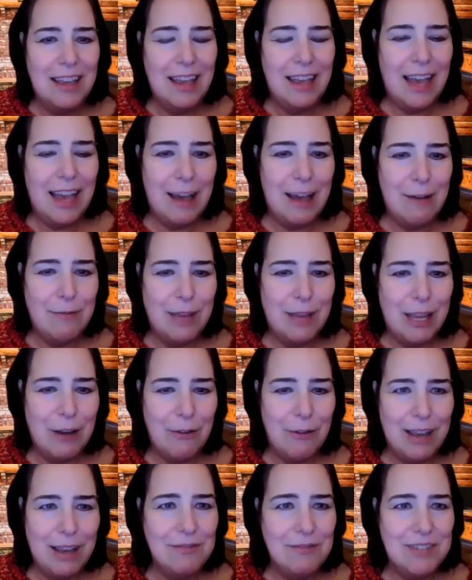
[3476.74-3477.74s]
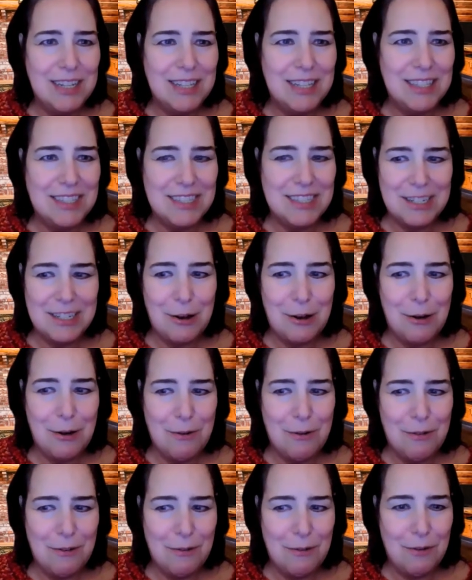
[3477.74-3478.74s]
have engraved in
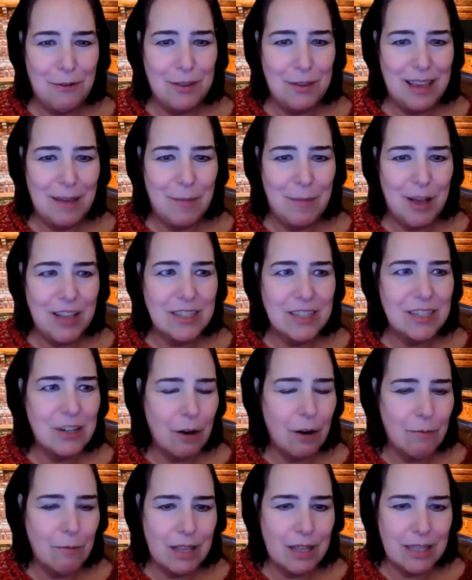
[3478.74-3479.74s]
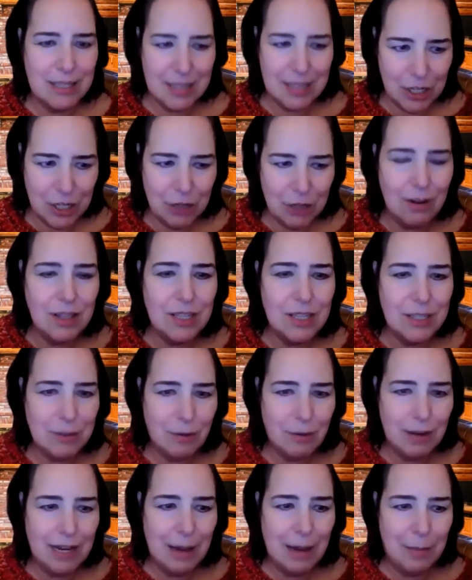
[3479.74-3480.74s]
stone for them? I'll start with, since you're on the
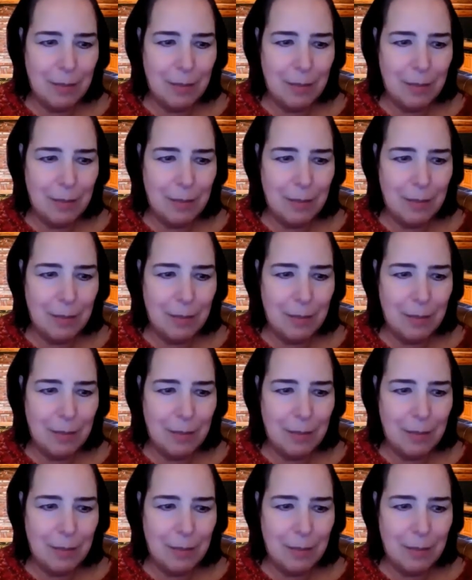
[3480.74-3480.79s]
screen,